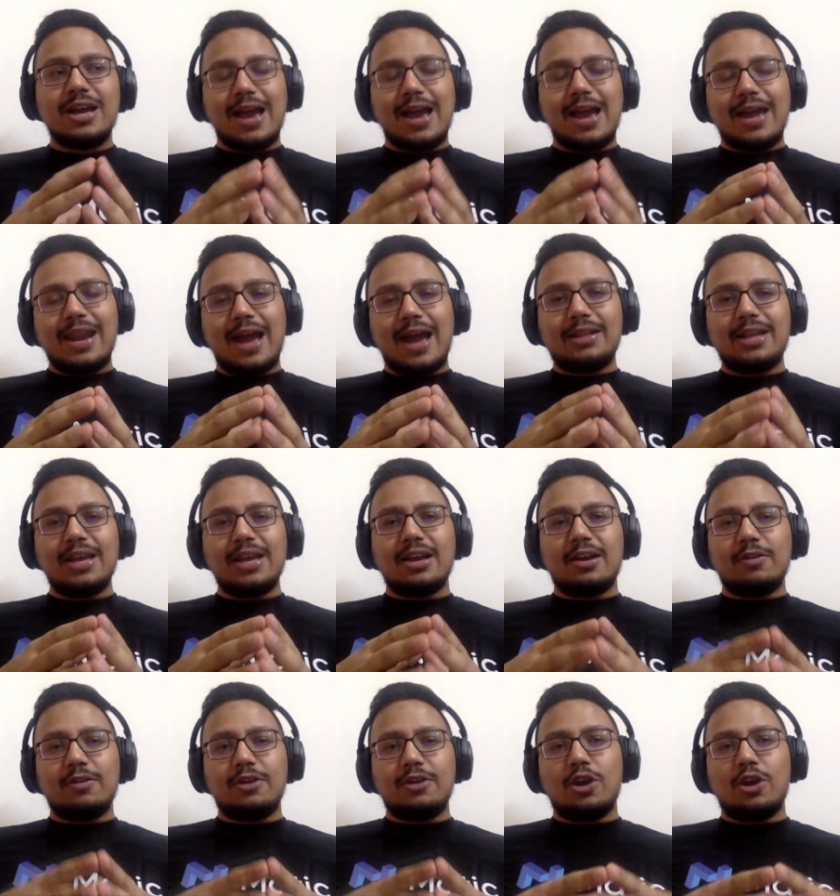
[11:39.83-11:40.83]
and i
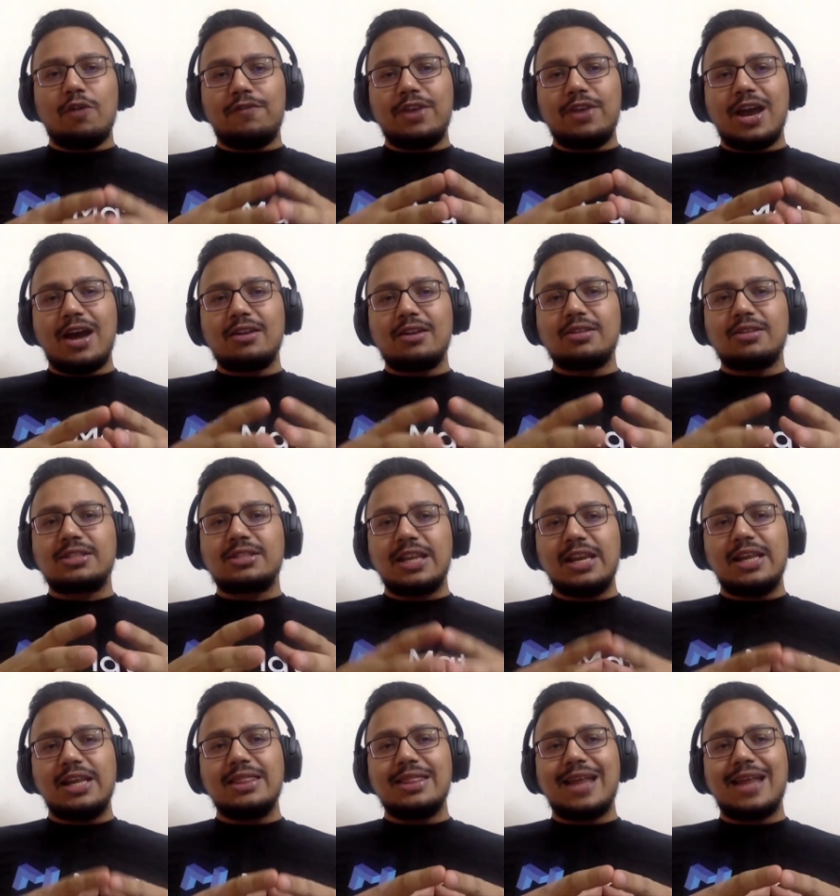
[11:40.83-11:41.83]
think you know we are
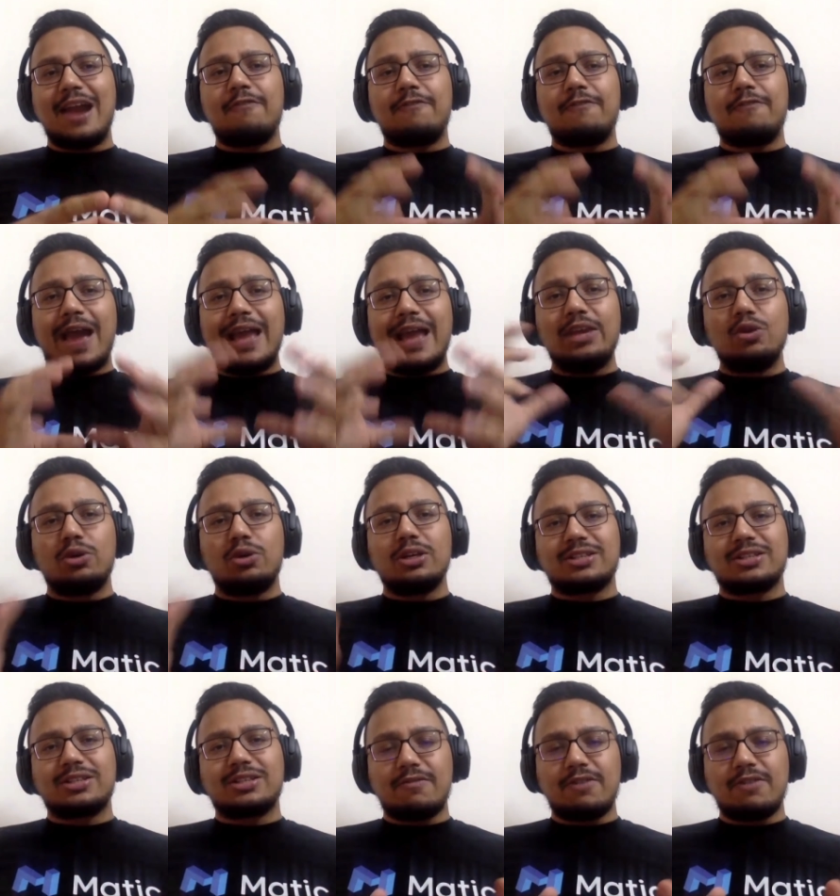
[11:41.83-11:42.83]
still in that value
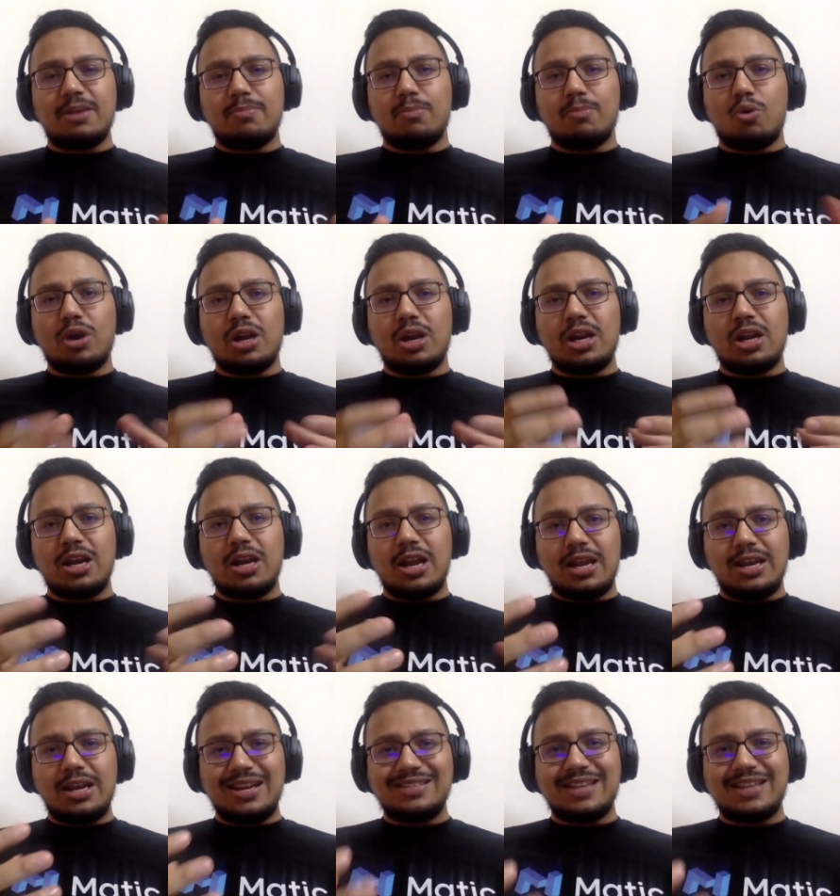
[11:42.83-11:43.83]
discovery mode in
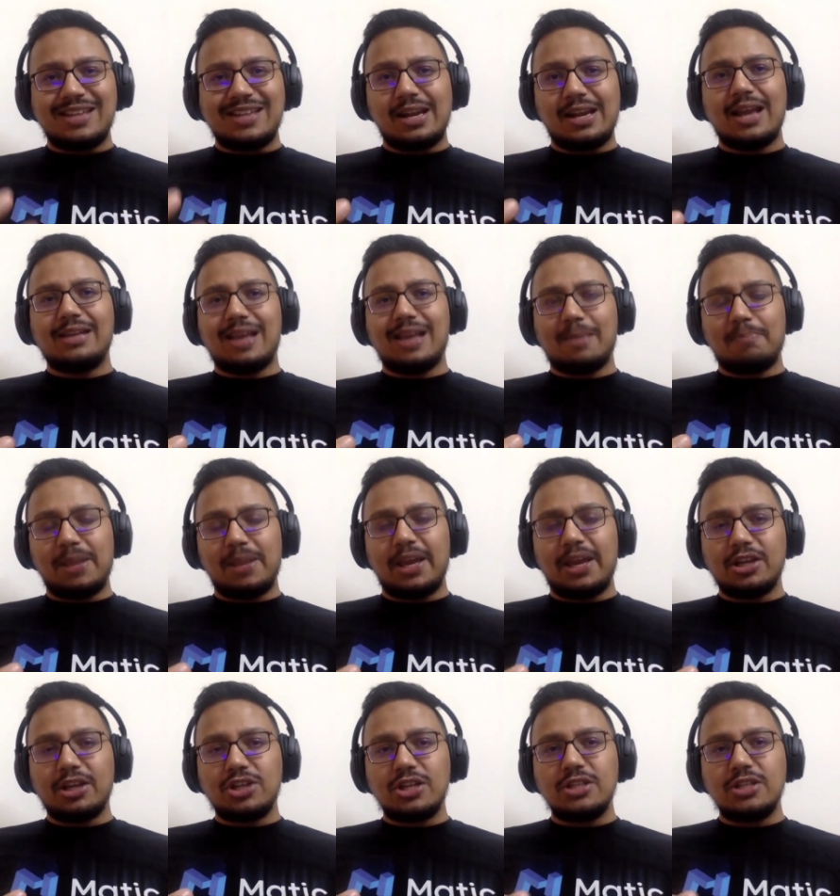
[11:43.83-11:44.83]
in decentralized
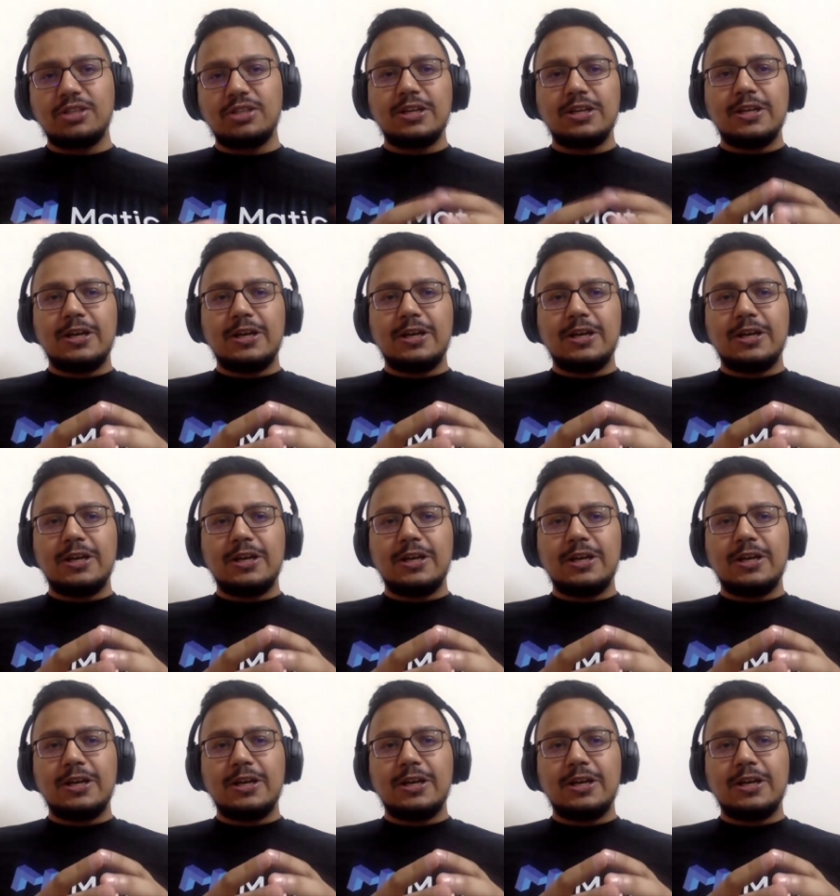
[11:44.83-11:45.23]
applications